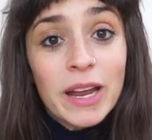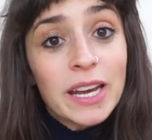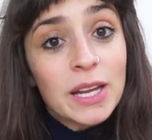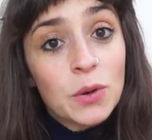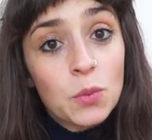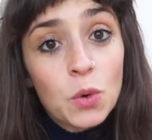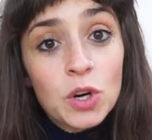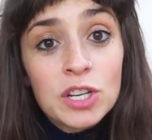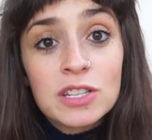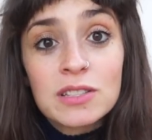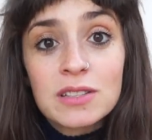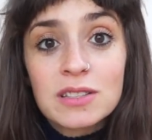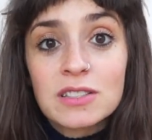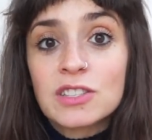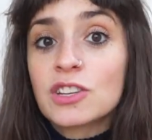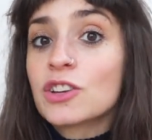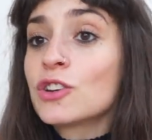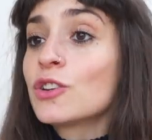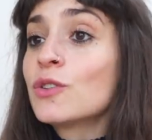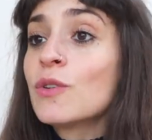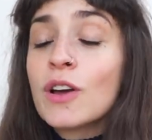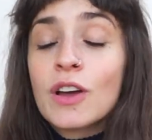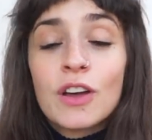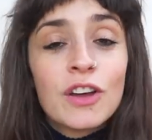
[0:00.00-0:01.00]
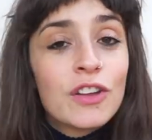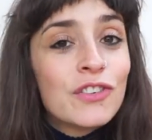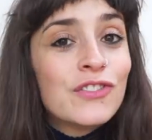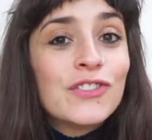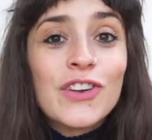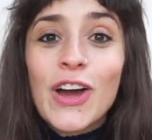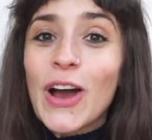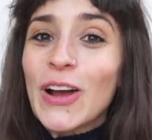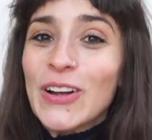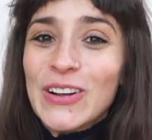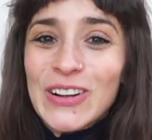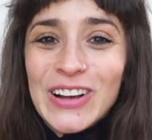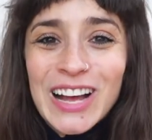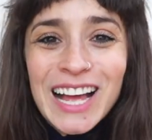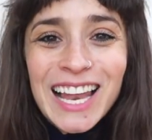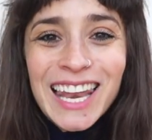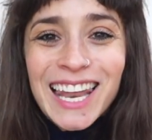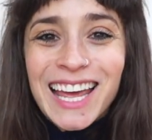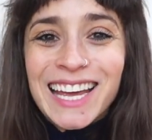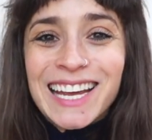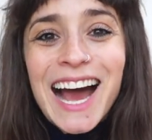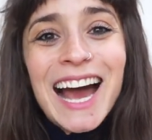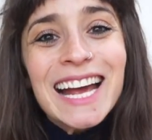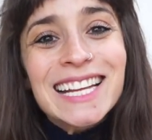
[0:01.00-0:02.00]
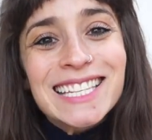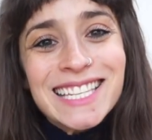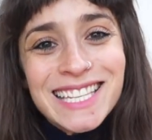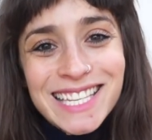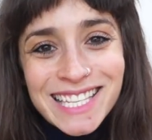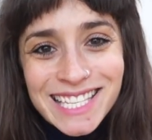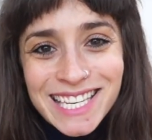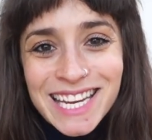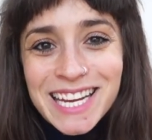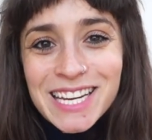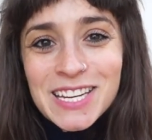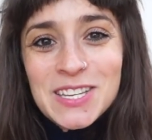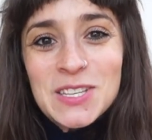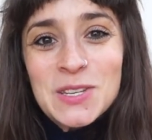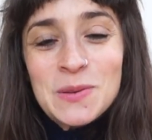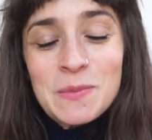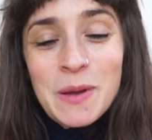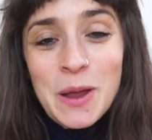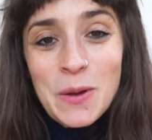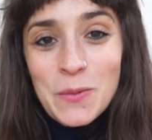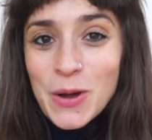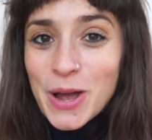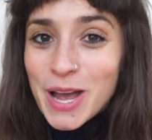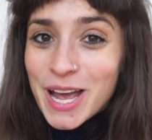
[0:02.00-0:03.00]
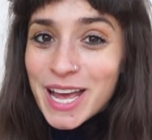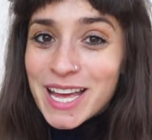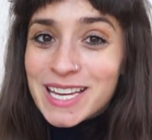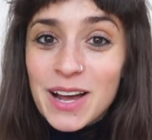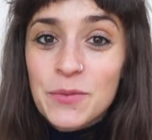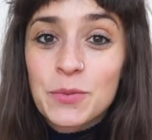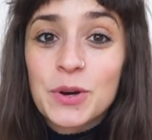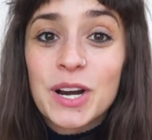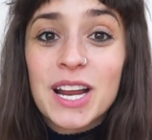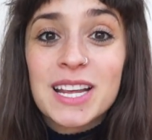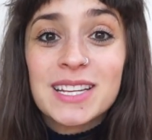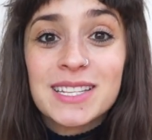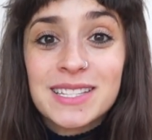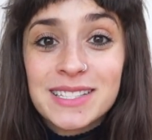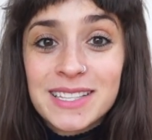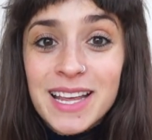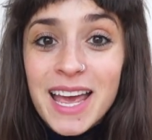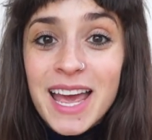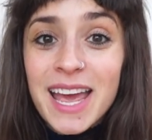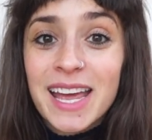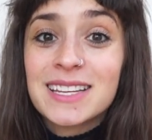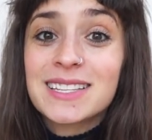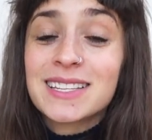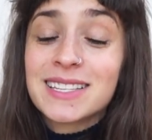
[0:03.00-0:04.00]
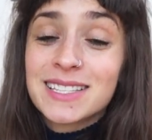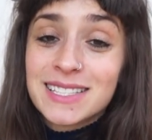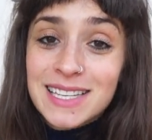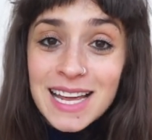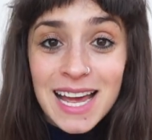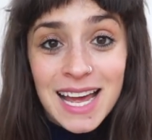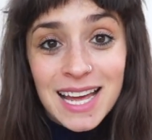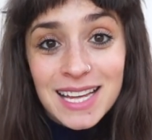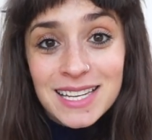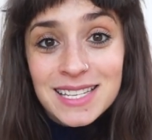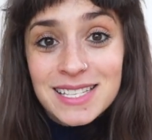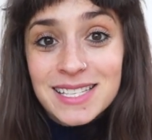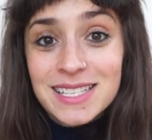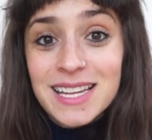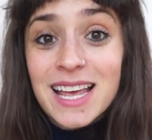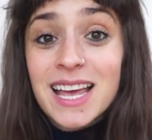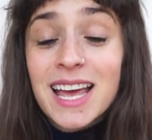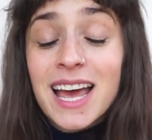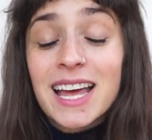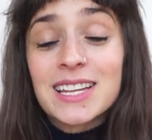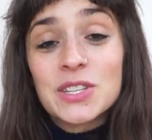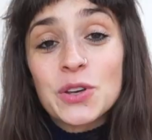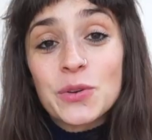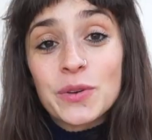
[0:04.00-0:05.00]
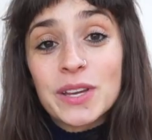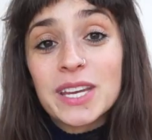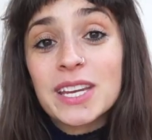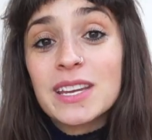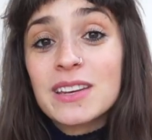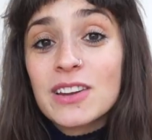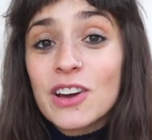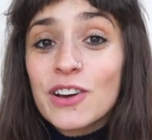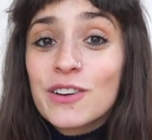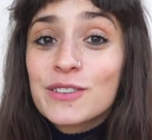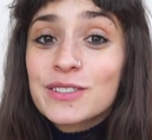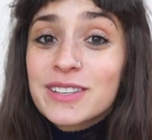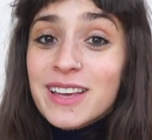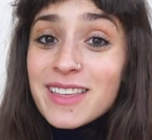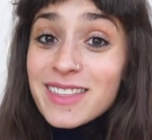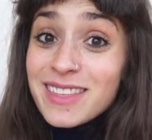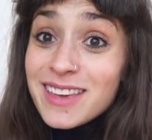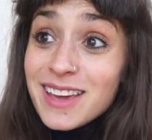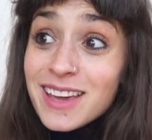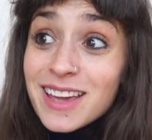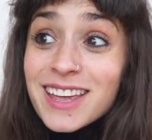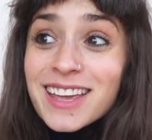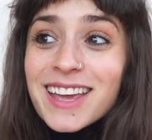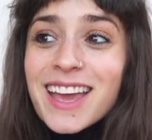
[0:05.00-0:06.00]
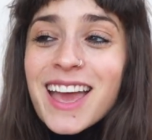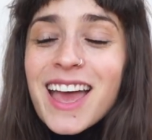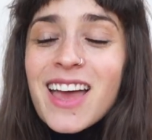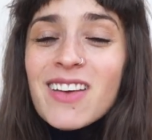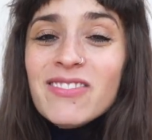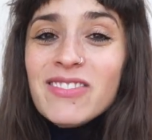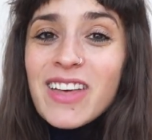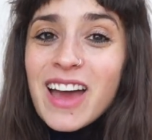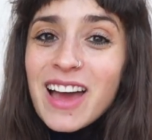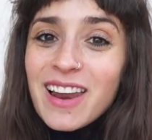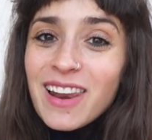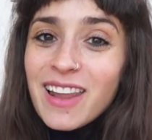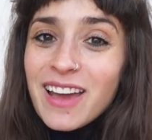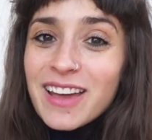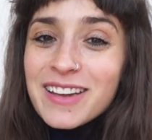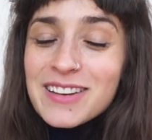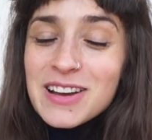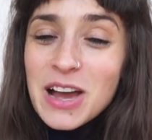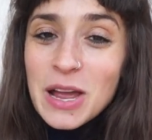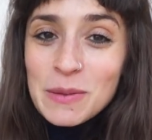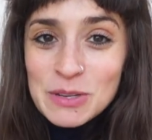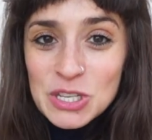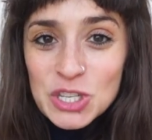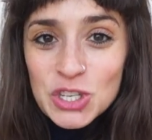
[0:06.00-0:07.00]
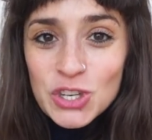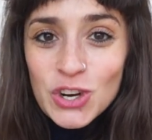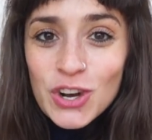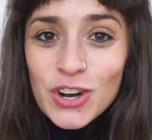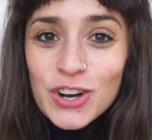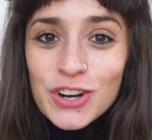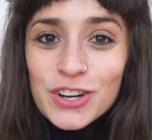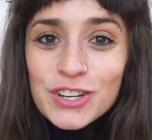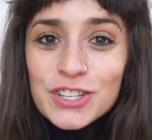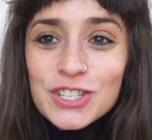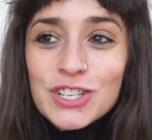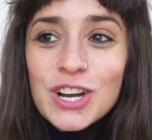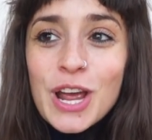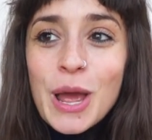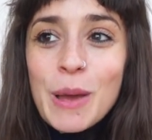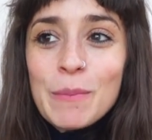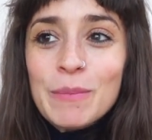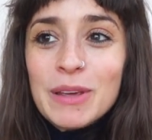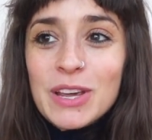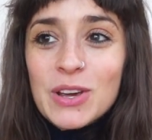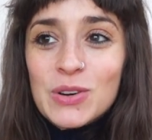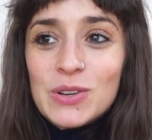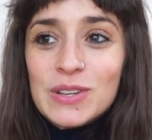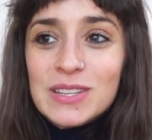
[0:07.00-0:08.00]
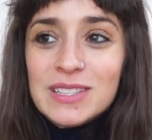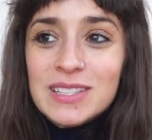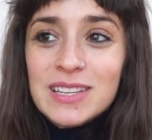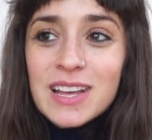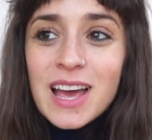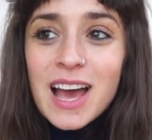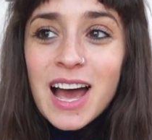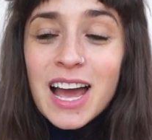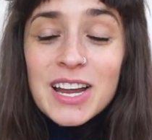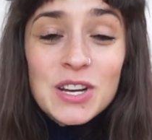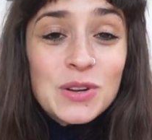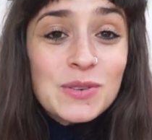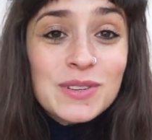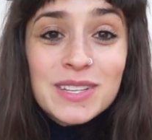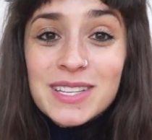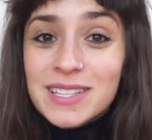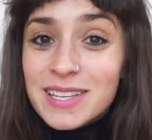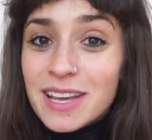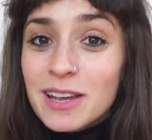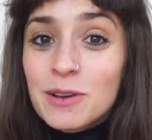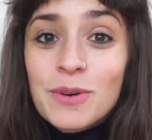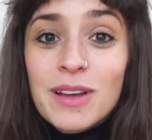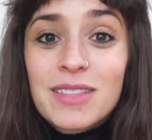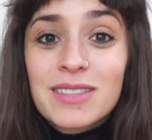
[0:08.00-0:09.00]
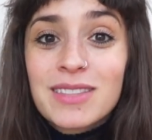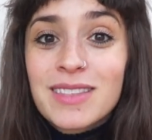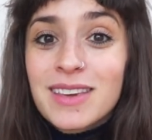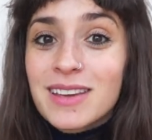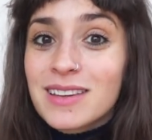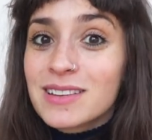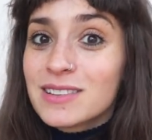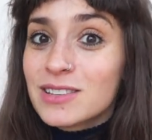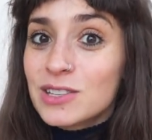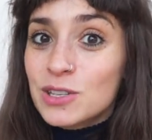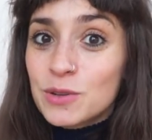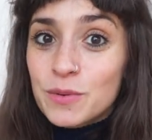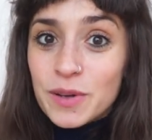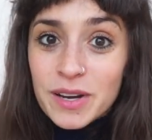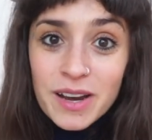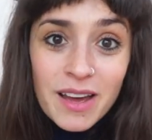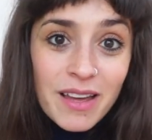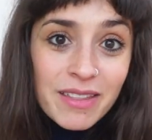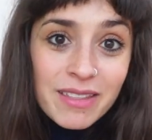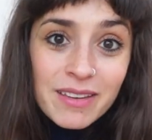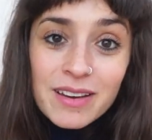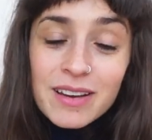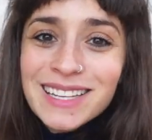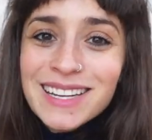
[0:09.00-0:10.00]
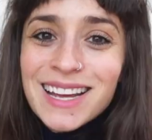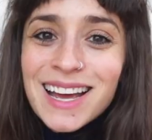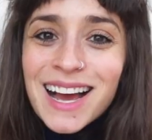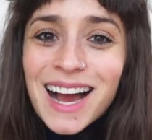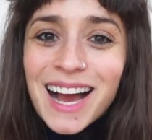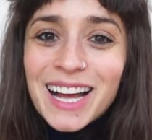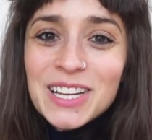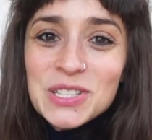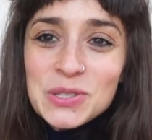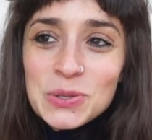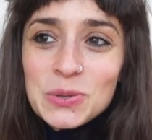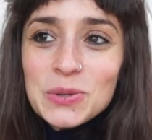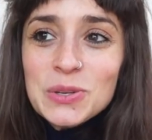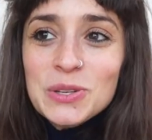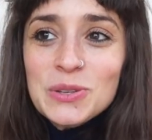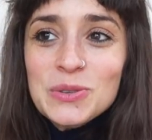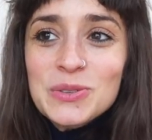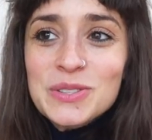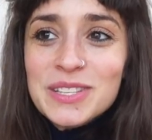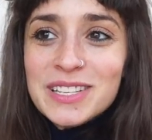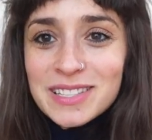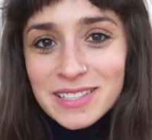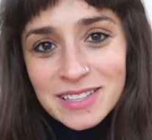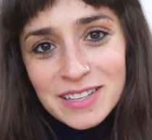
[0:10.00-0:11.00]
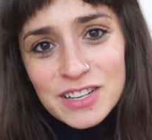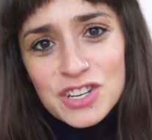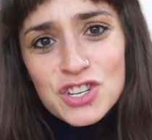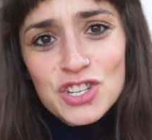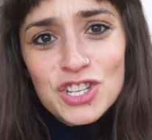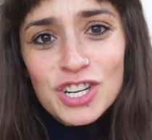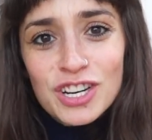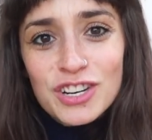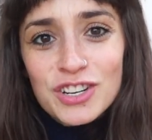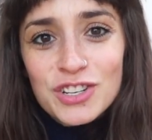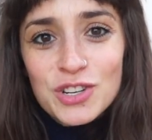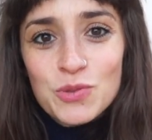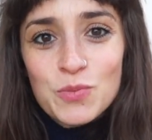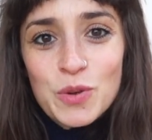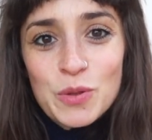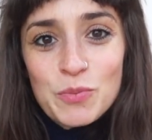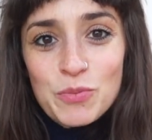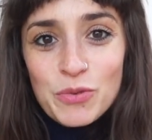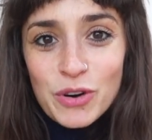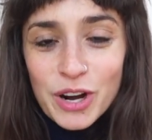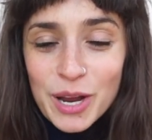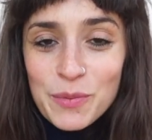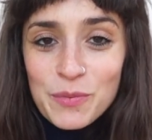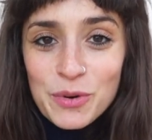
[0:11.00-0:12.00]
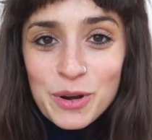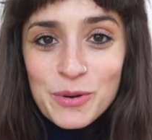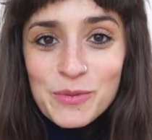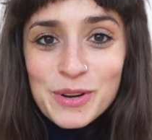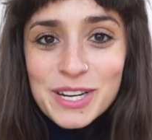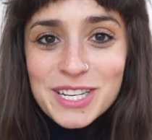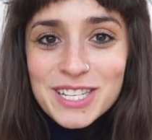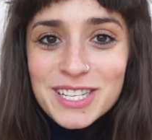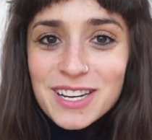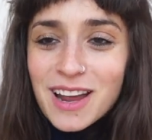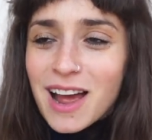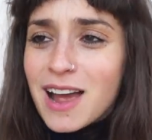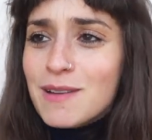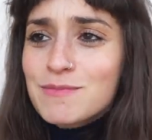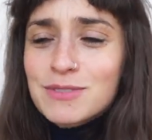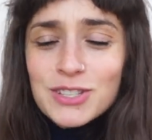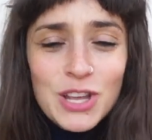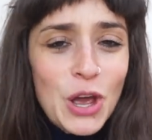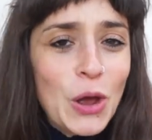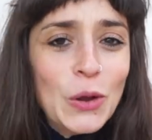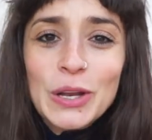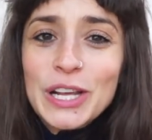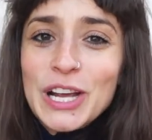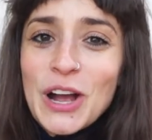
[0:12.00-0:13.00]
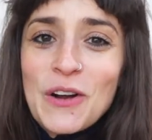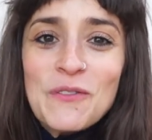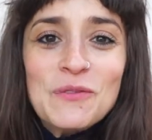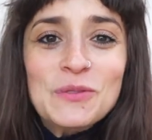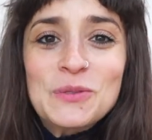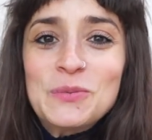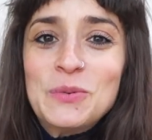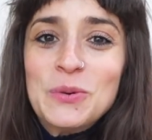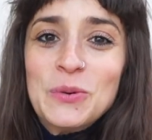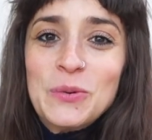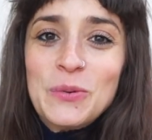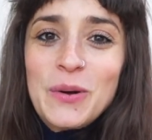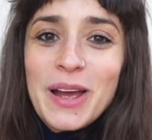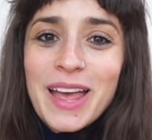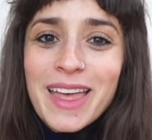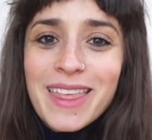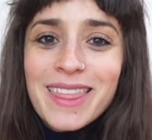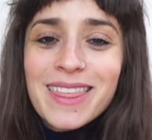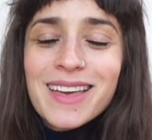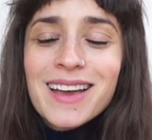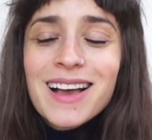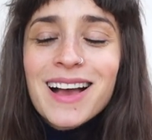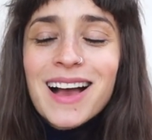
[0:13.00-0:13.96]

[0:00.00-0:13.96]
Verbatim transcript: and he wants to, no. Like, I stick to my word. What I say stands. And so he knows, I think, that like I'm in charge because I don't say one thing and do another. I do use this in conjunction with bribery, which I'm totally comfortable with.